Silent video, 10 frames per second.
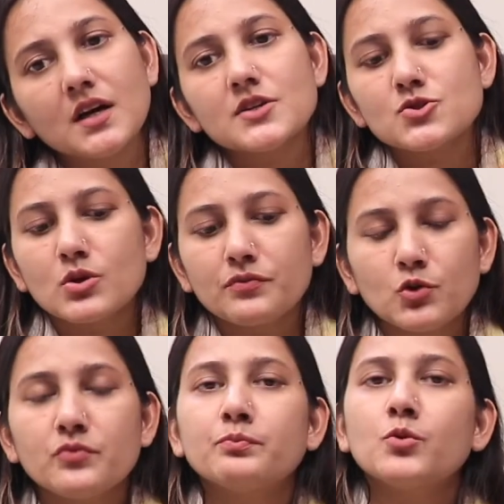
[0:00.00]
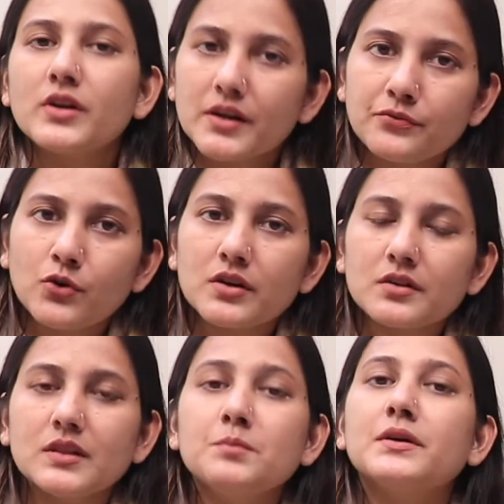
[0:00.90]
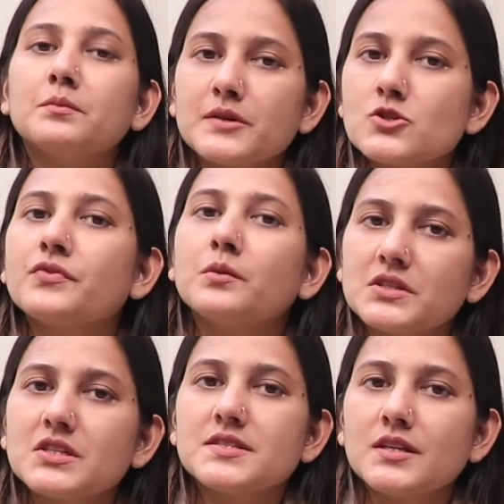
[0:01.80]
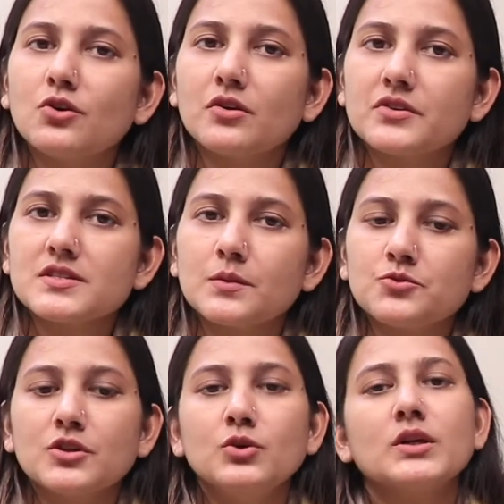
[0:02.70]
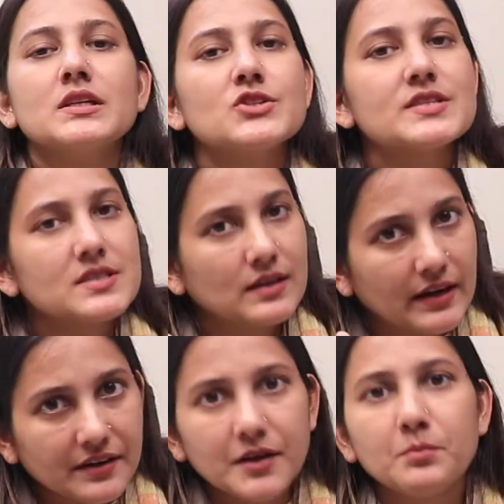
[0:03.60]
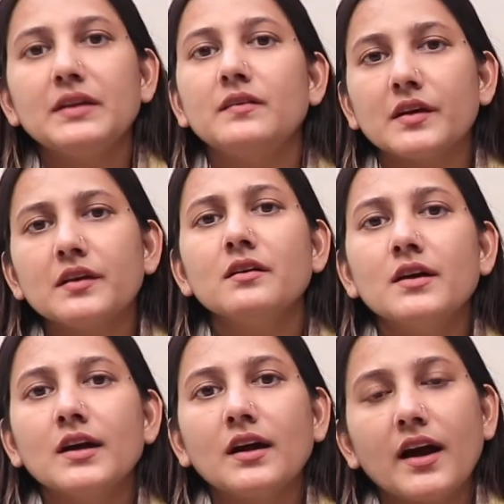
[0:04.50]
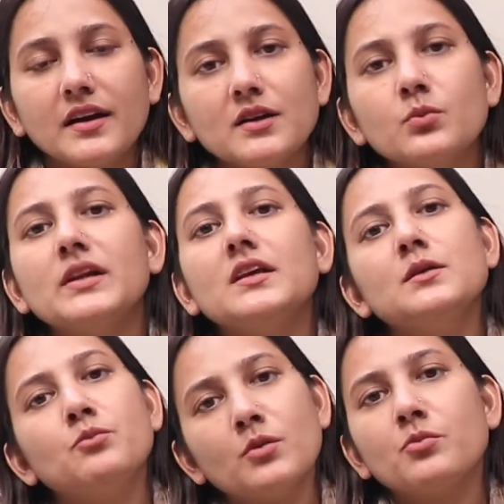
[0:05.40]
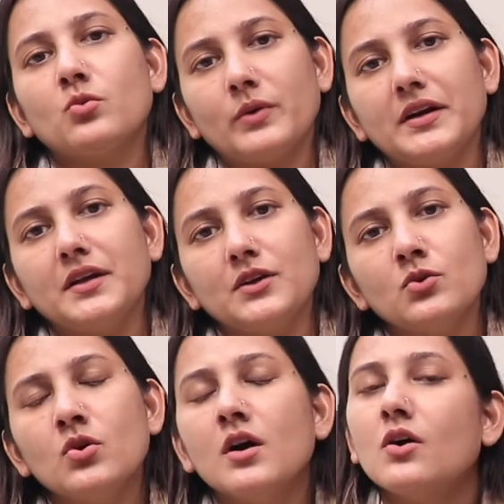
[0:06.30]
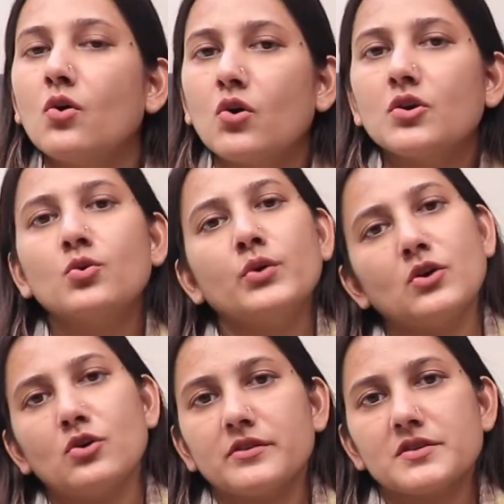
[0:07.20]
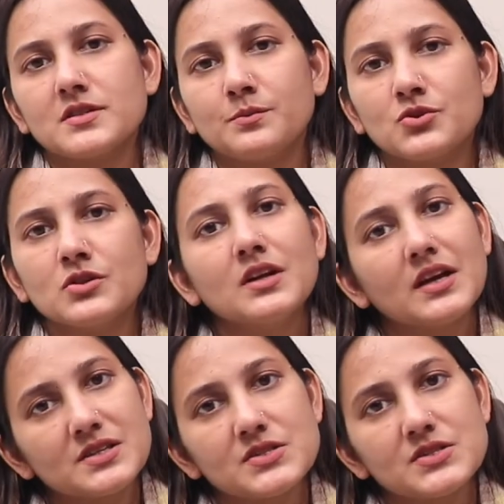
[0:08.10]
So if you've put it for the purpose of emergency contraception, you can just let it be there and it will keep on providing you ongoing contraception as